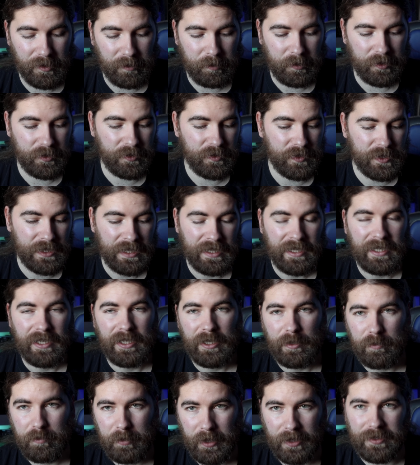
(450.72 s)
and the blues,
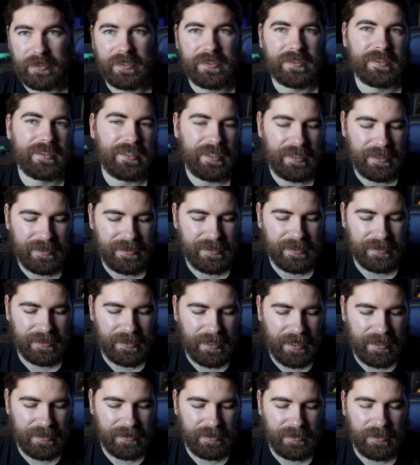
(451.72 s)
but it's
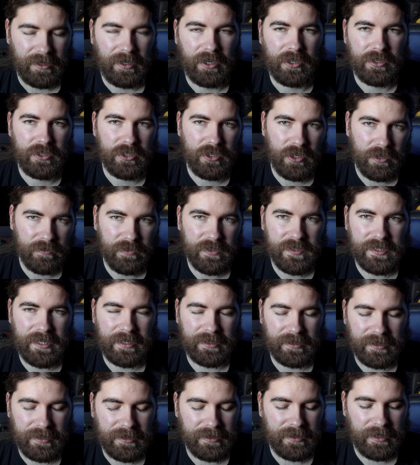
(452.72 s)
again another
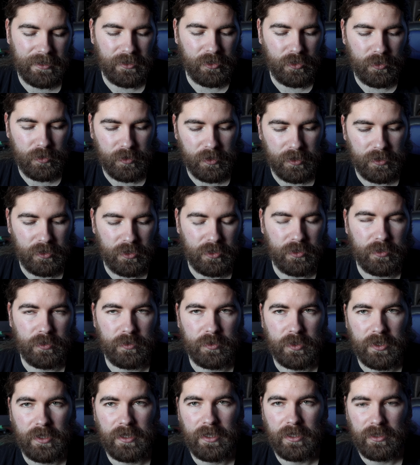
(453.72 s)
technique that you can
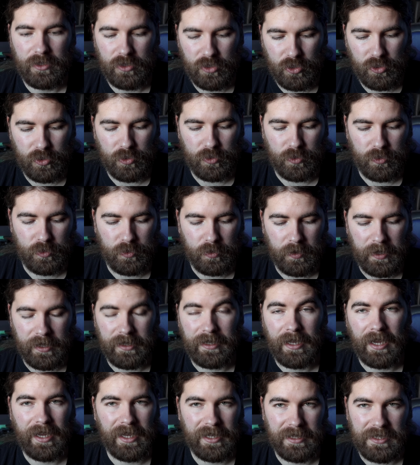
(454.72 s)
use to
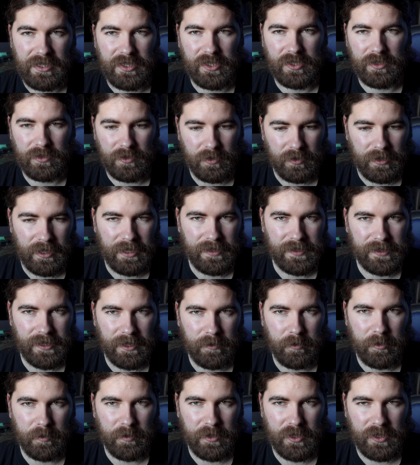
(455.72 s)
enhance your
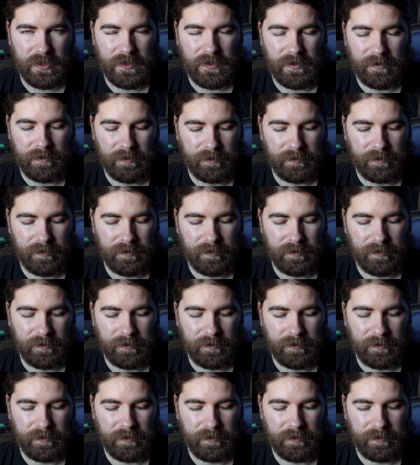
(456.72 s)
landscape images.